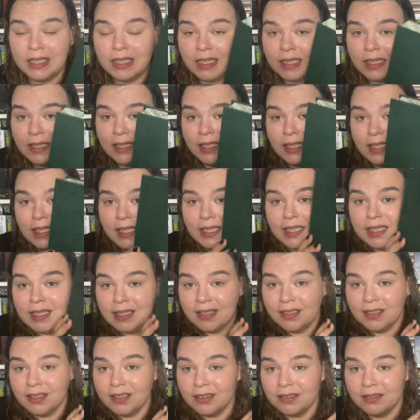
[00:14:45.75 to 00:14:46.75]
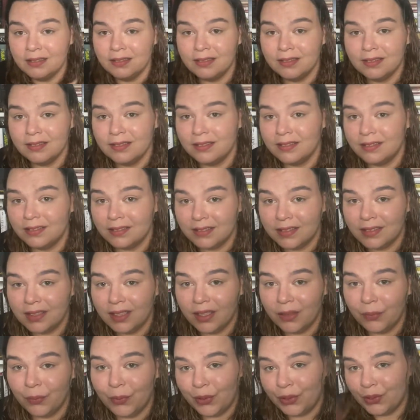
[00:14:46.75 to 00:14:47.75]
naked
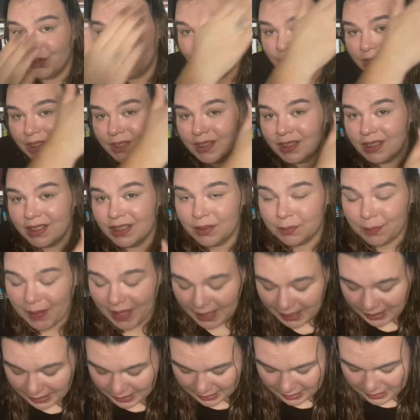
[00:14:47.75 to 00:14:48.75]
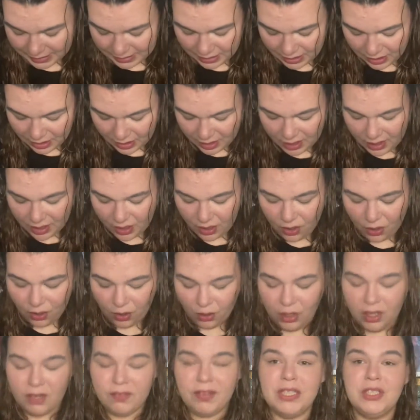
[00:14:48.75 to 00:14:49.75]
with just the spine
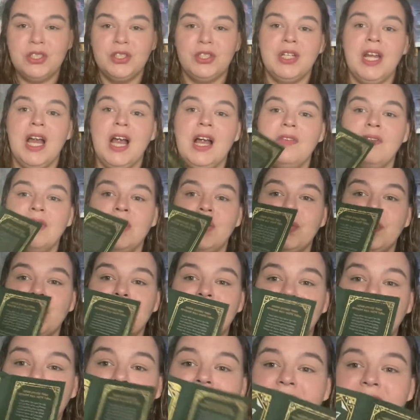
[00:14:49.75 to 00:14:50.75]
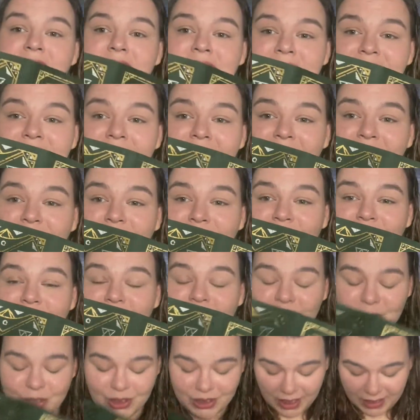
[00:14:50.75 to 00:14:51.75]
or if I should have it with this side of the
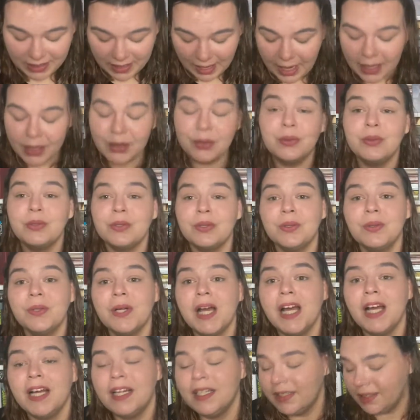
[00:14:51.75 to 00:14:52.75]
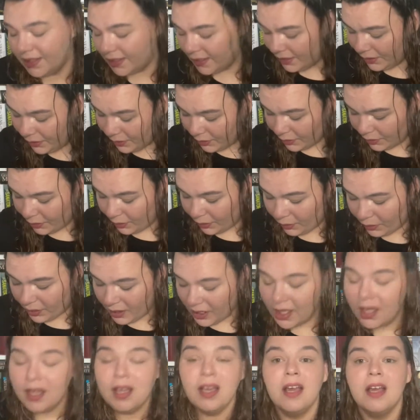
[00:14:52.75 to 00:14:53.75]
duster. I don't know guys, I don't know.
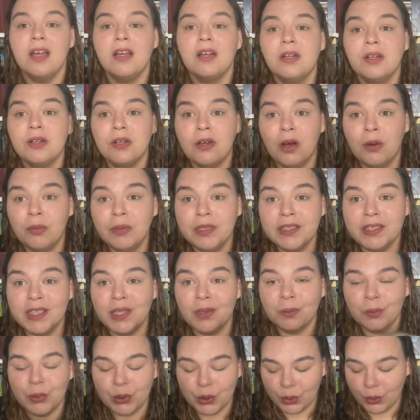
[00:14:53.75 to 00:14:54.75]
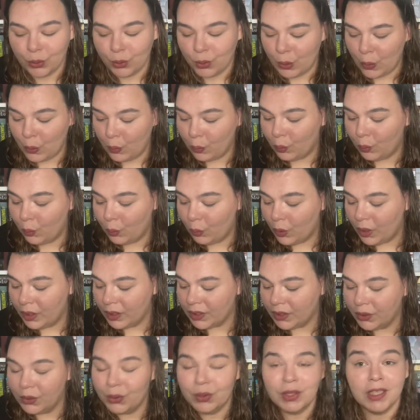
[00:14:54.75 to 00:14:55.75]
Comment down below what
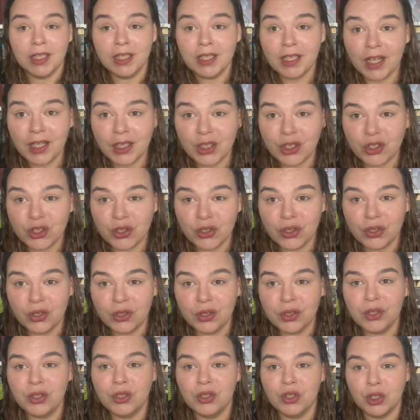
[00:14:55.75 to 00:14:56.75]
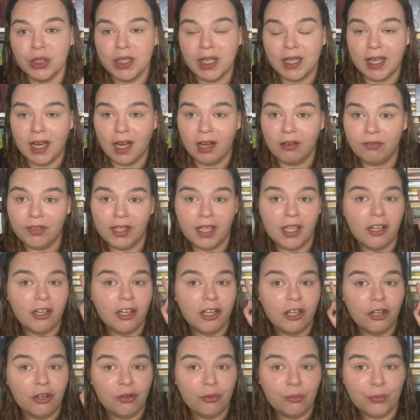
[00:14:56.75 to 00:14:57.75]
you think I should do. Should I have it
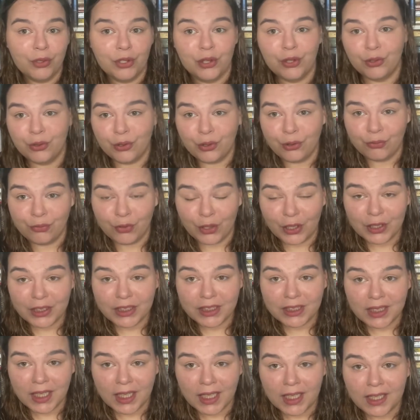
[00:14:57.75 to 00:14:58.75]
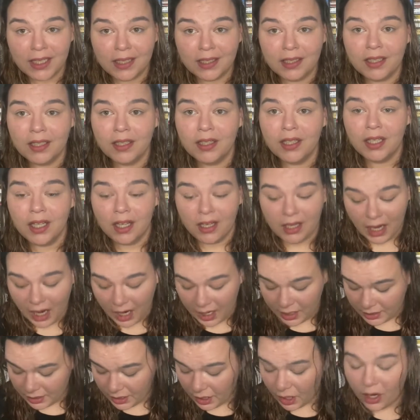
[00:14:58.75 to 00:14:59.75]
with the reverse side
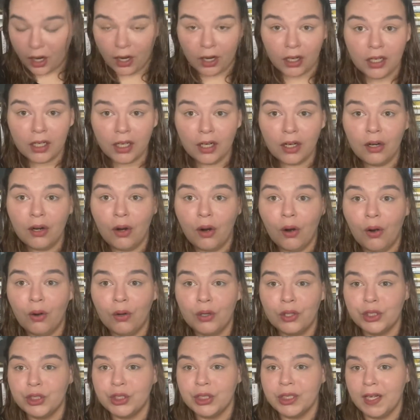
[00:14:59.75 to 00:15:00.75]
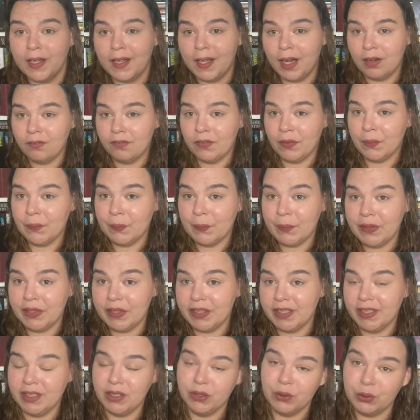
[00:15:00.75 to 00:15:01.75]
and the art or should I have it with
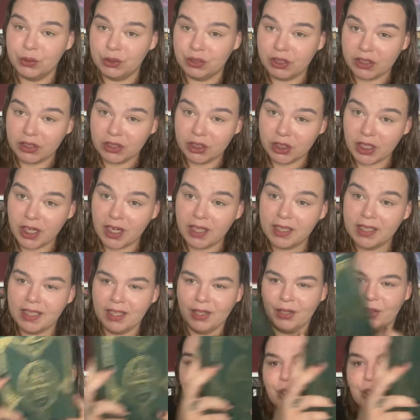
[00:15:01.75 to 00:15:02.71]
the new dust jacket or